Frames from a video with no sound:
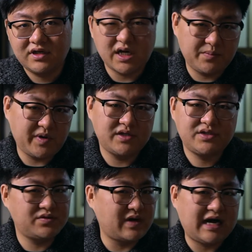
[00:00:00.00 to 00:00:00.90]
compared
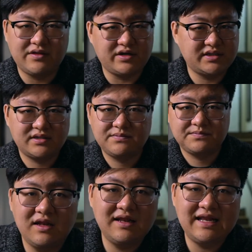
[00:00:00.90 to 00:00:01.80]
to others.
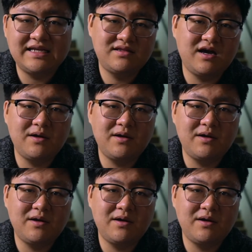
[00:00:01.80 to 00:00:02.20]
Let's talk